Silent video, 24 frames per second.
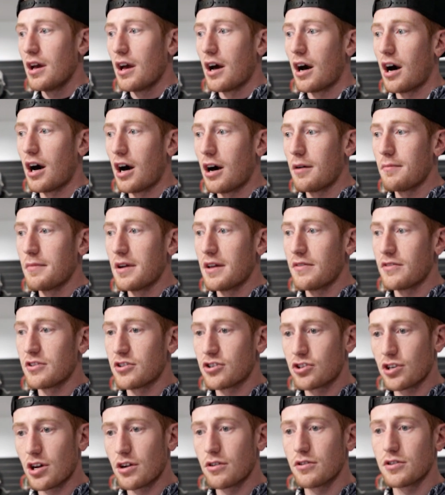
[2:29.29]
and the
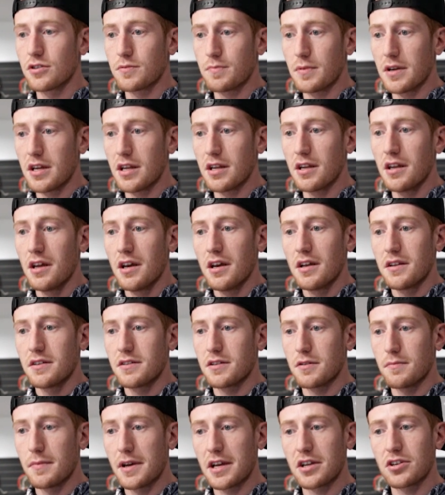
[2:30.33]
shutter speed
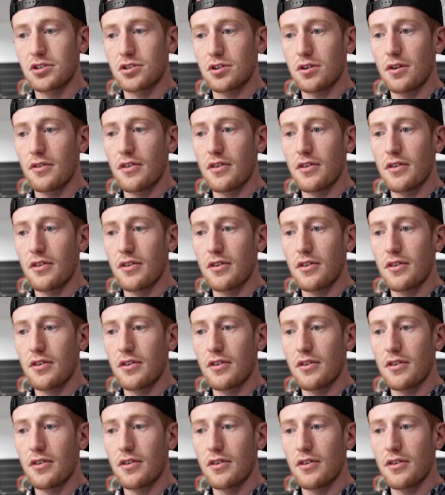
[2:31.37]
to make sure